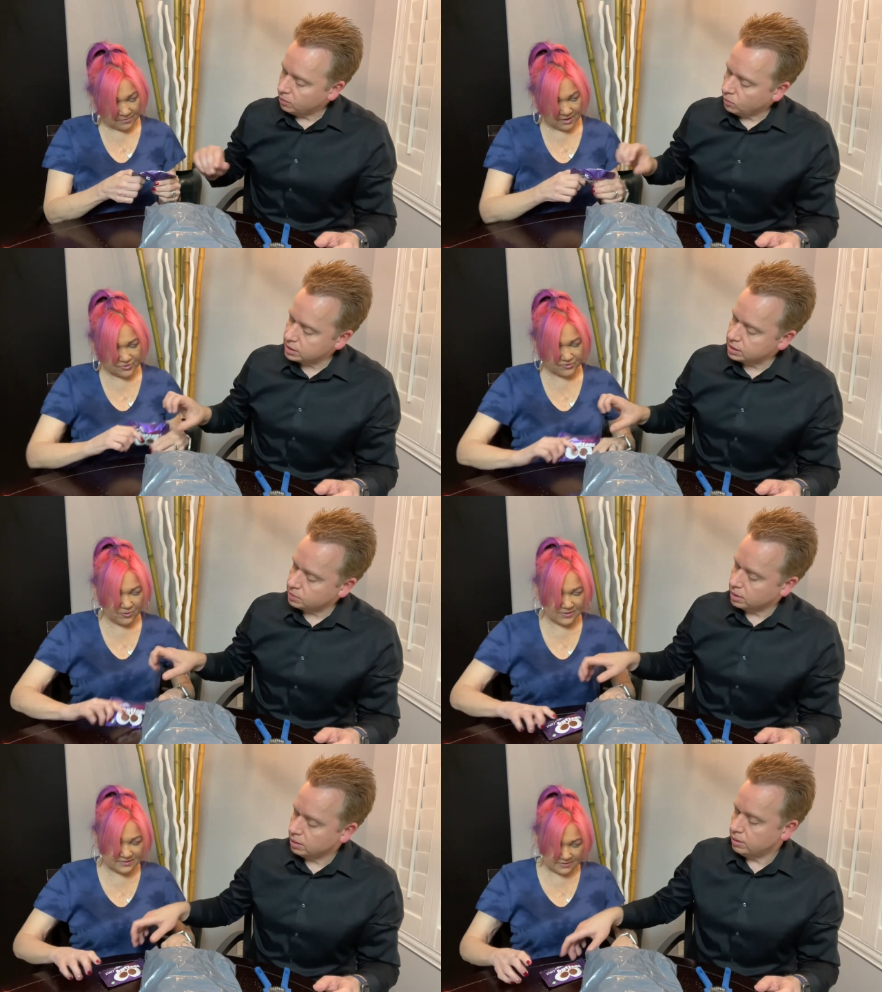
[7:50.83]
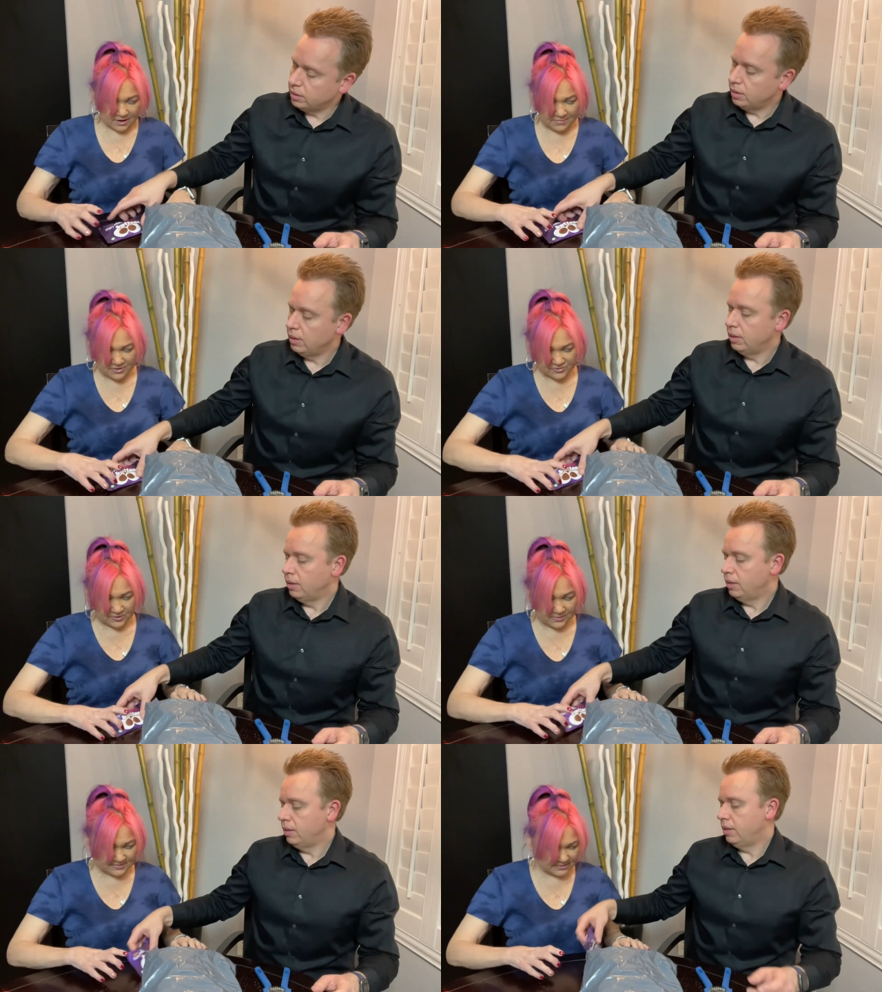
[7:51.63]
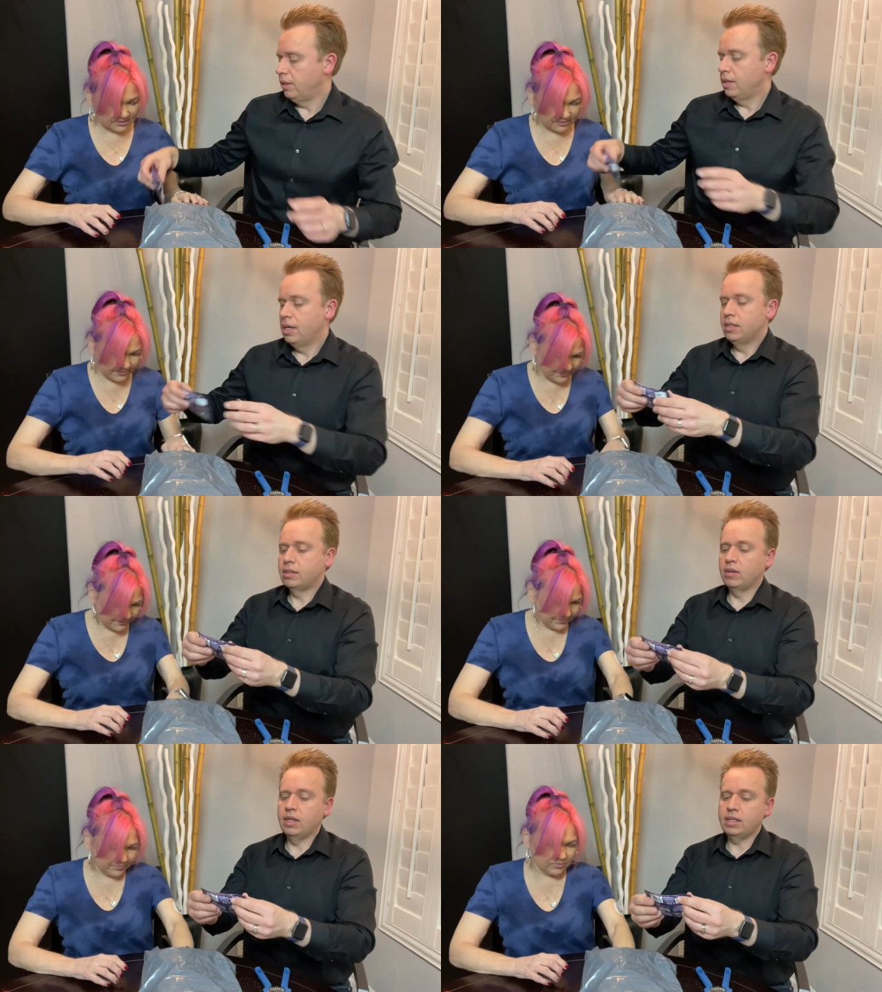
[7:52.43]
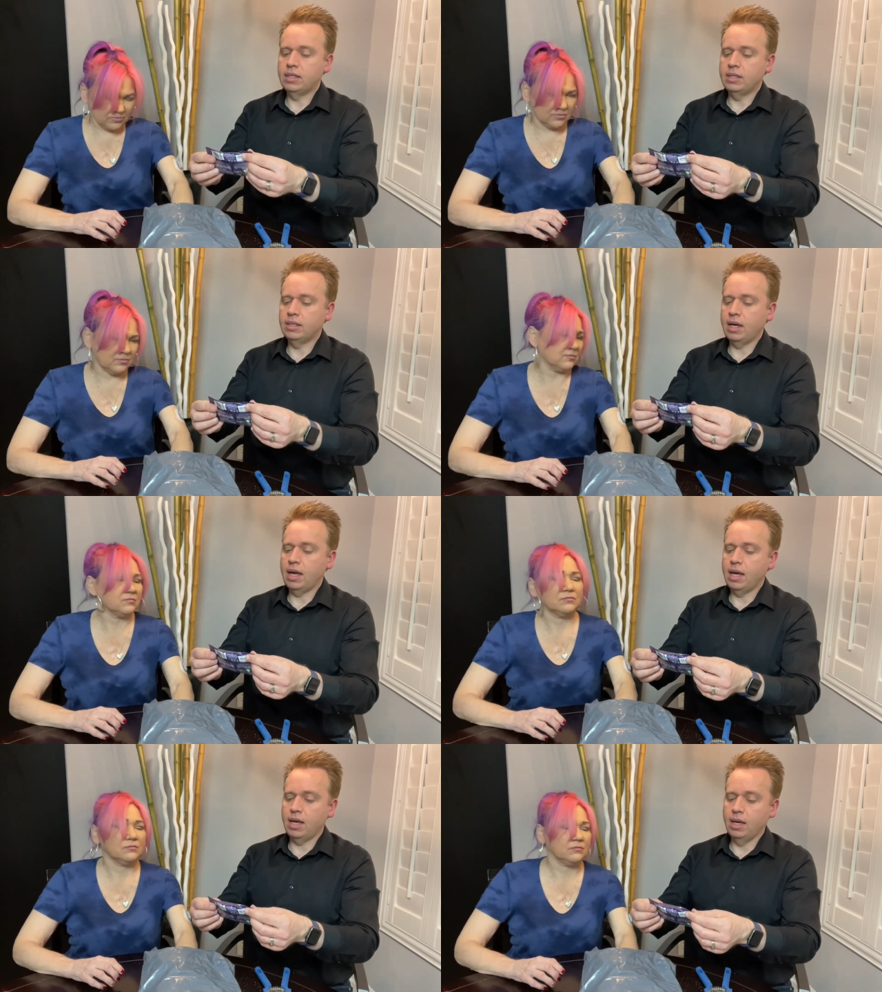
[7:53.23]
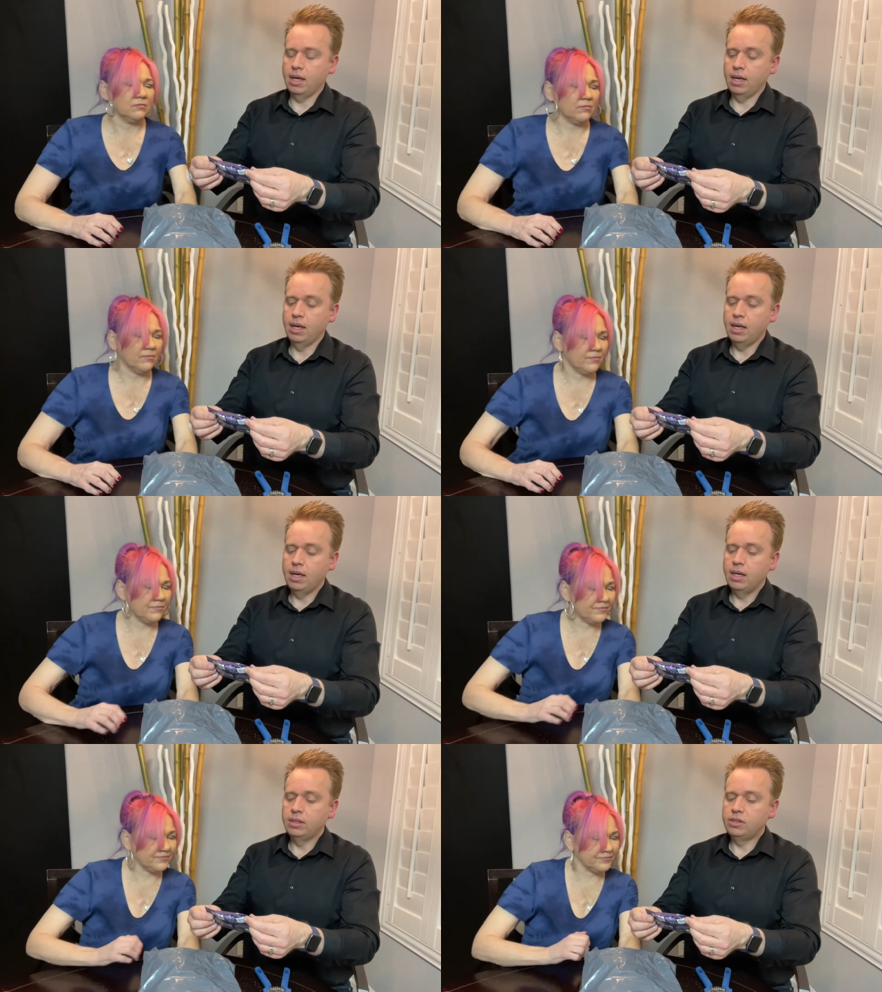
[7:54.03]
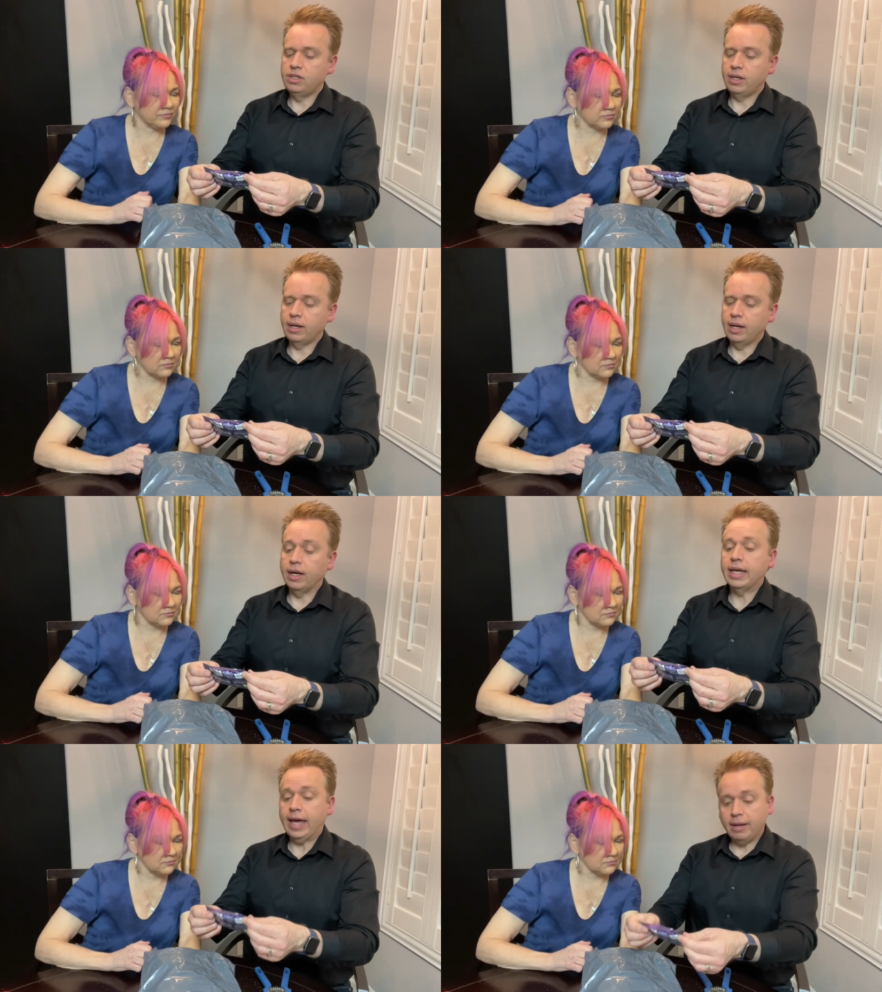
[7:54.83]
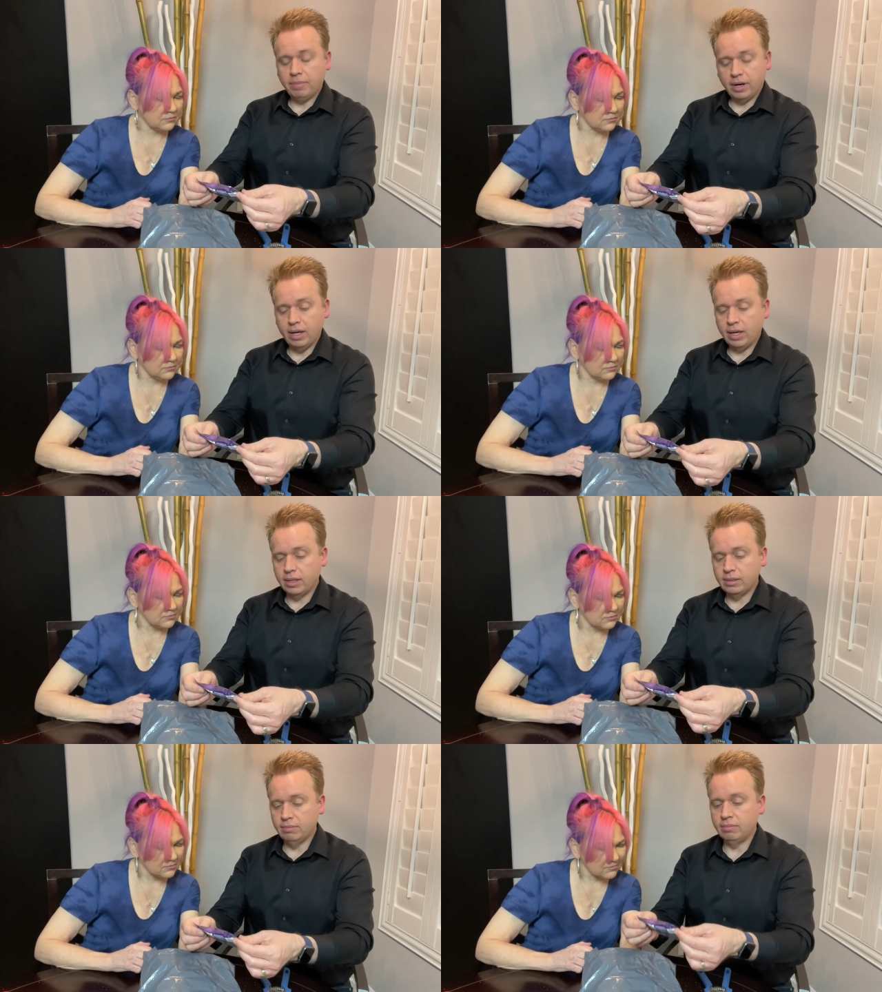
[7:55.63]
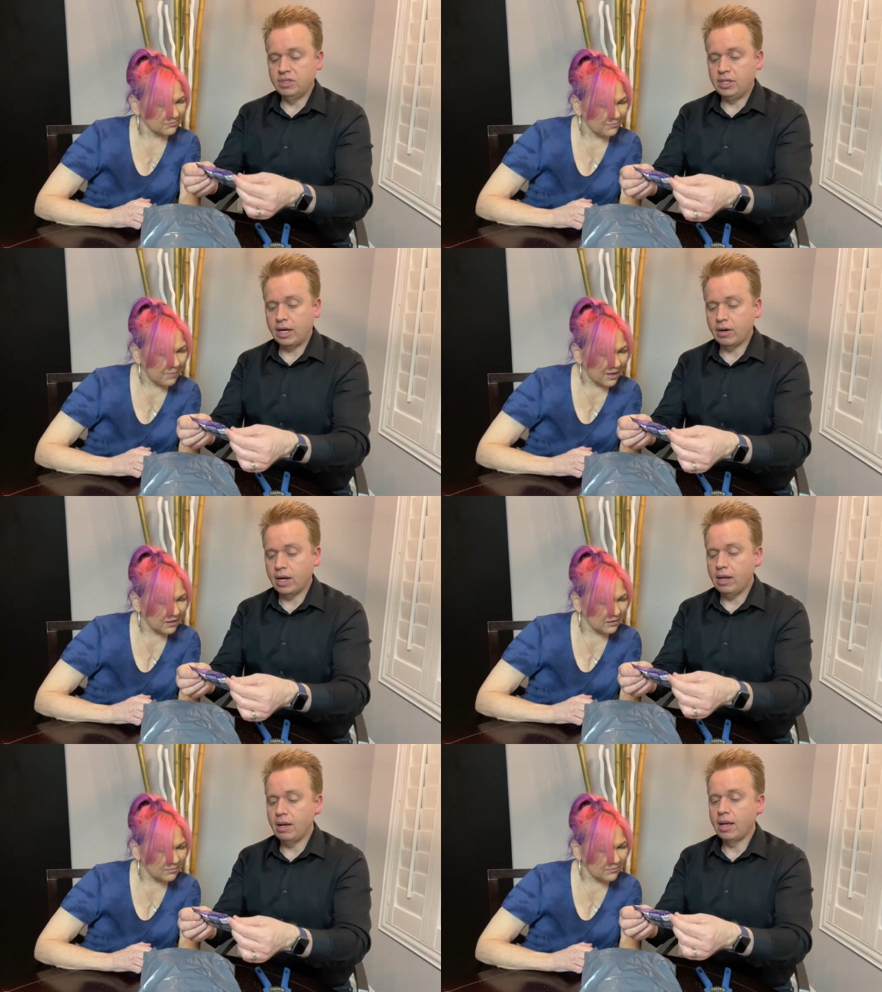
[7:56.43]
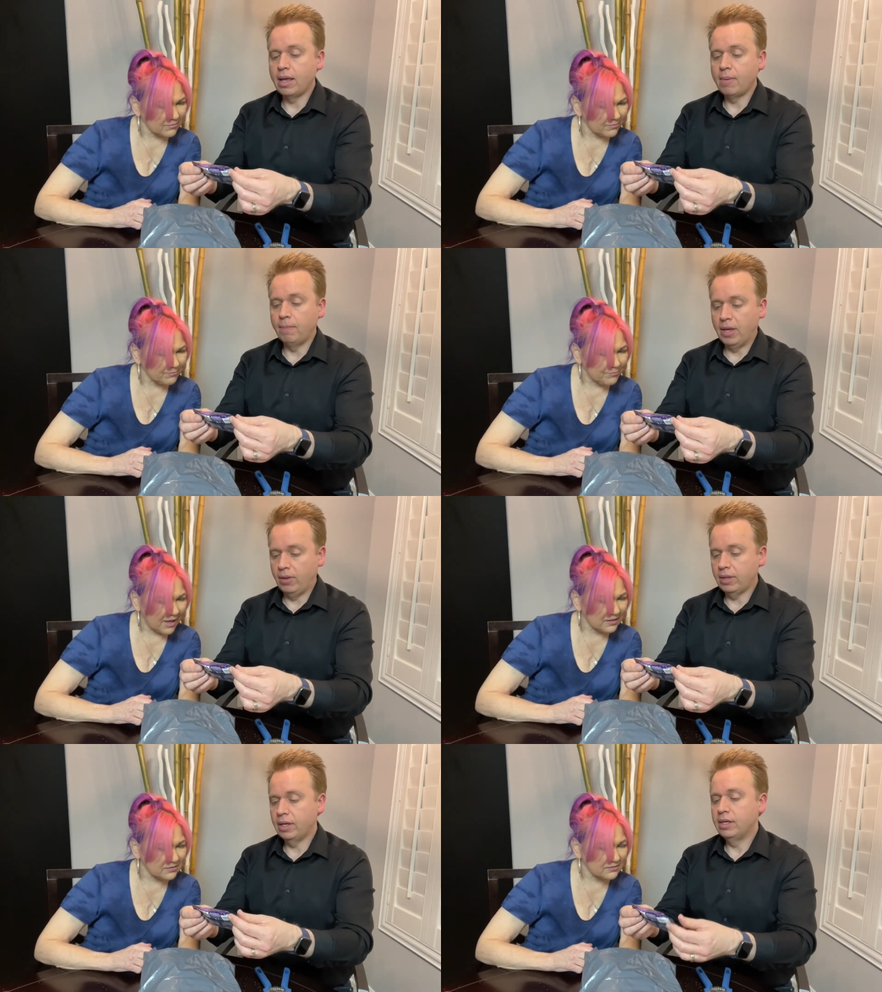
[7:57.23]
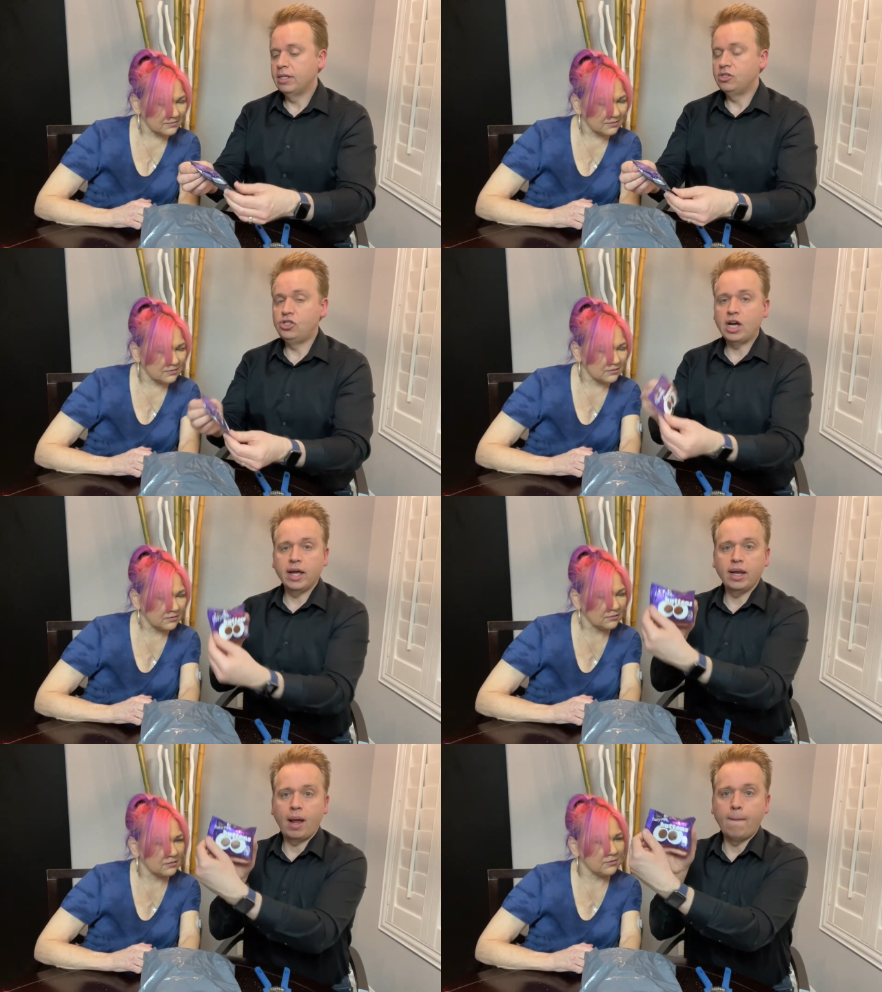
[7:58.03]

Speaker 1: not sure what's
Speaker 2: in there. I'm not sure what's in there.
Speaker 1: So this is a, uh, Cadbury again, dairy milk, Buttons. giant